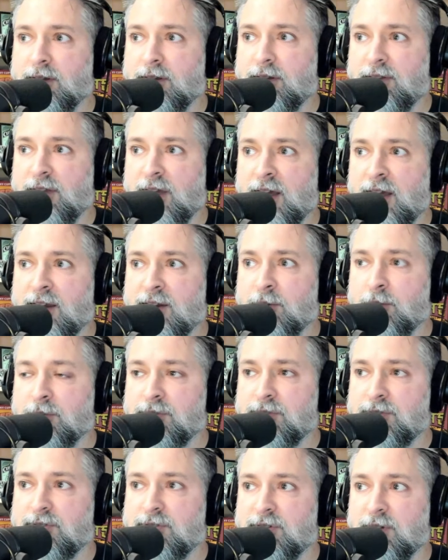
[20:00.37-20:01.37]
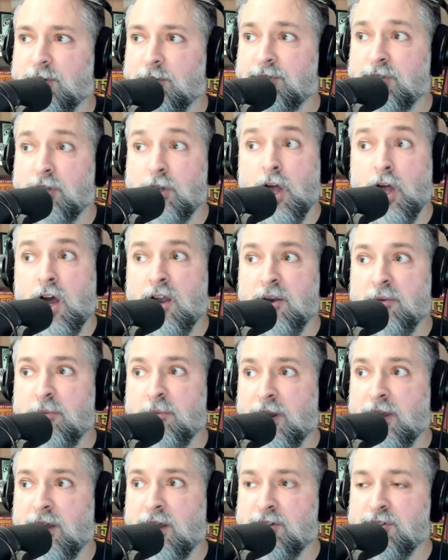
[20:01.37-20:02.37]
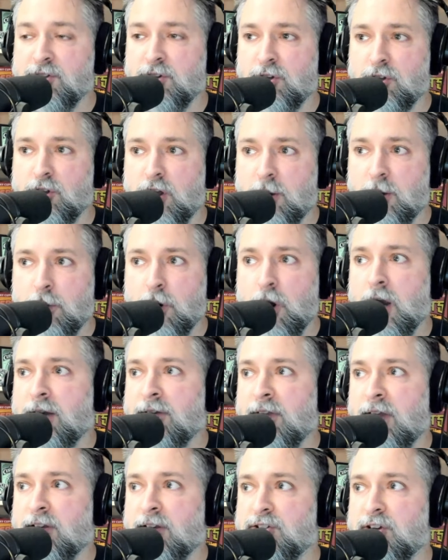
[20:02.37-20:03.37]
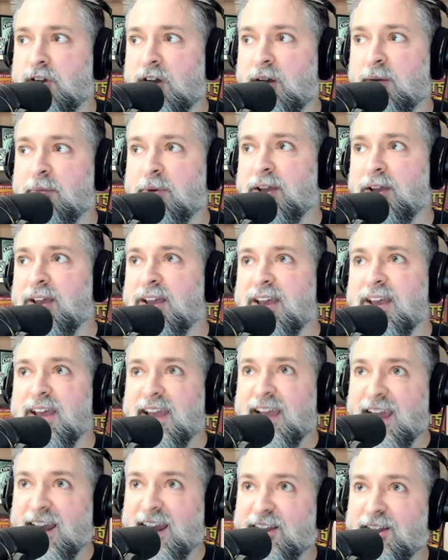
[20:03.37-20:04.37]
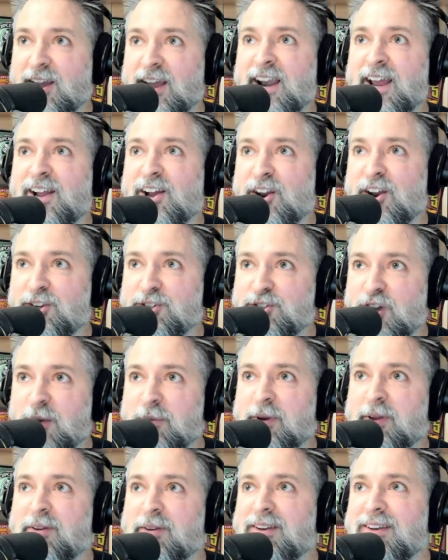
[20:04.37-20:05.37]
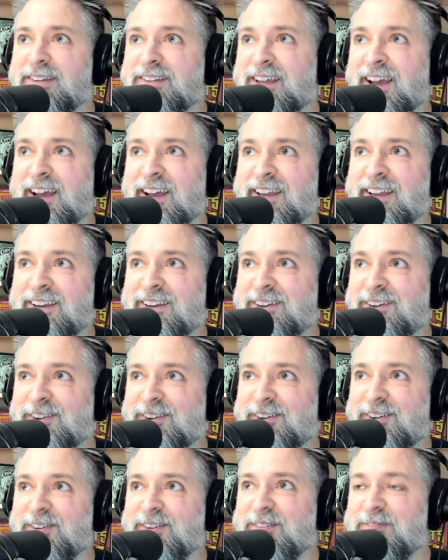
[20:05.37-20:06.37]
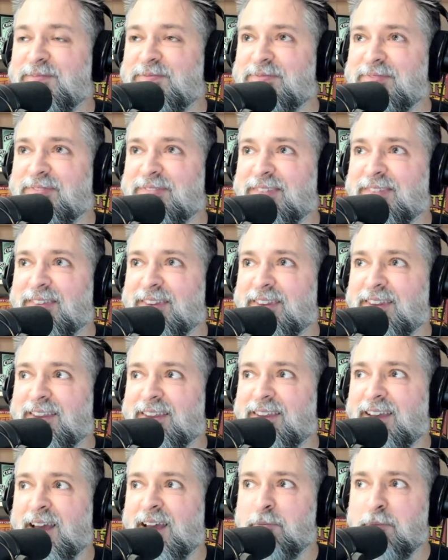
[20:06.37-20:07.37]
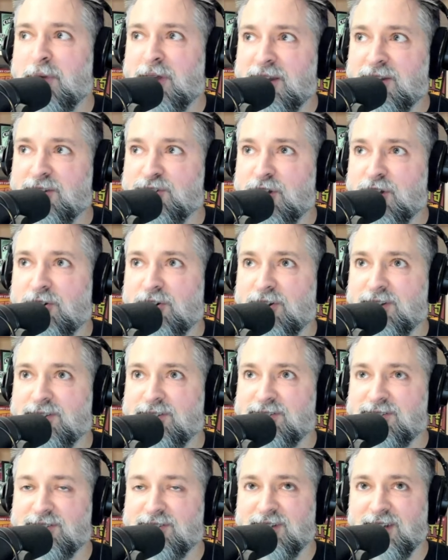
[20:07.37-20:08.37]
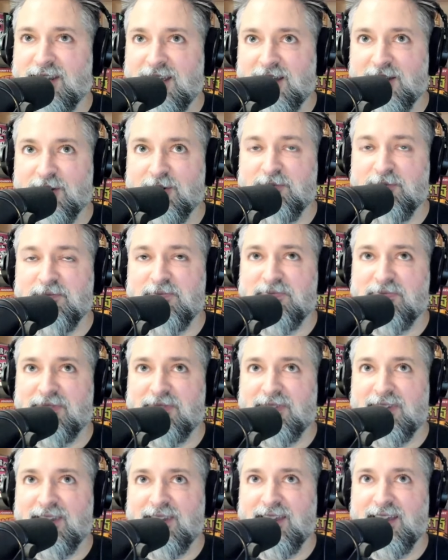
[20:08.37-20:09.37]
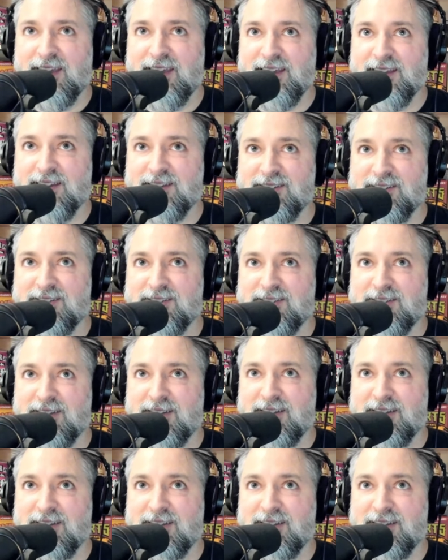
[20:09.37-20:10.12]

that. It was a lot, but I took a lot of pride in that job, and I got a job at Ben and Jerry's in Hingham, and